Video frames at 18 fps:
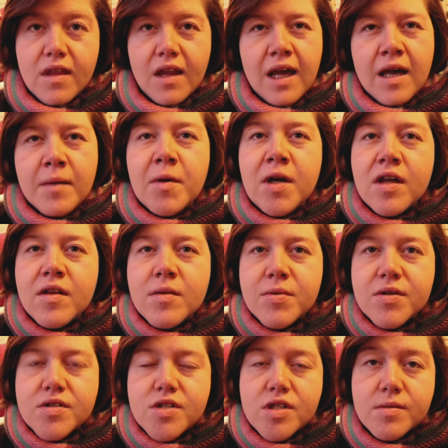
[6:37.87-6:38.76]
How many other
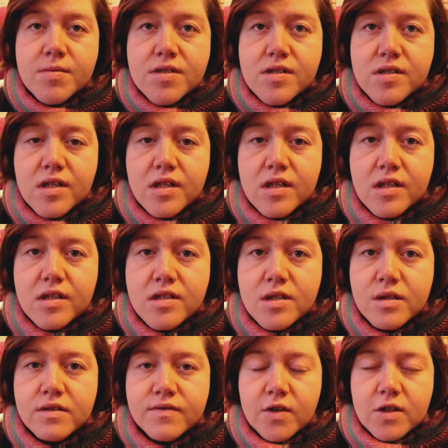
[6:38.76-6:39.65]
booktubers are
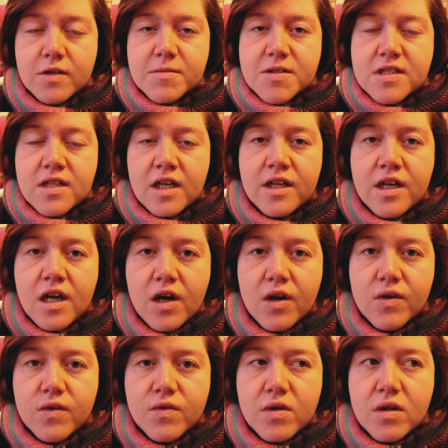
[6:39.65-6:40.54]
doing Vlogmas? I
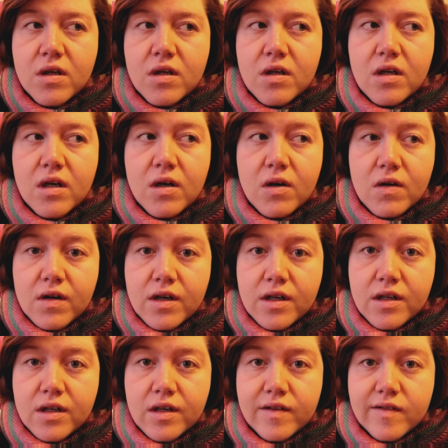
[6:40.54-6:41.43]
know that
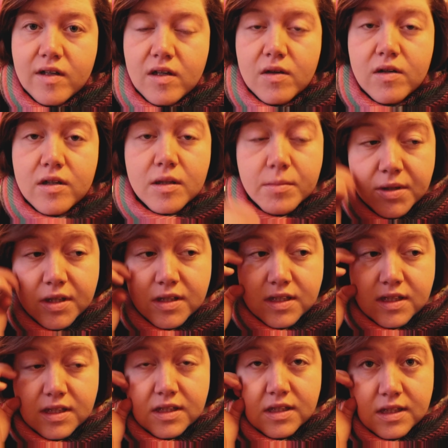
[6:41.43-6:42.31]
Lauren over at Lauren and the
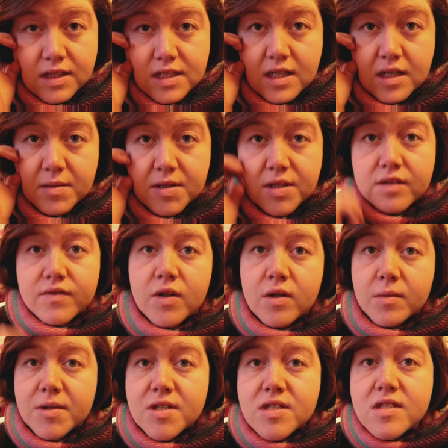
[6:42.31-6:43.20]
Books is going to be doing
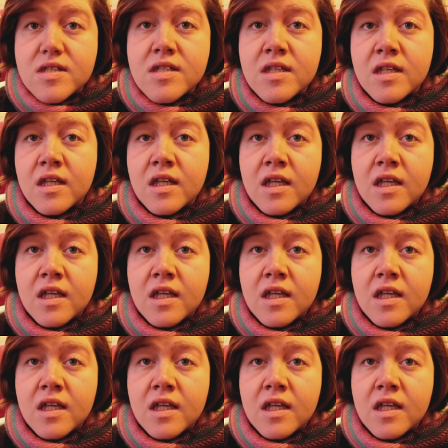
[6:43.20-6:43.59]
Vlogmas.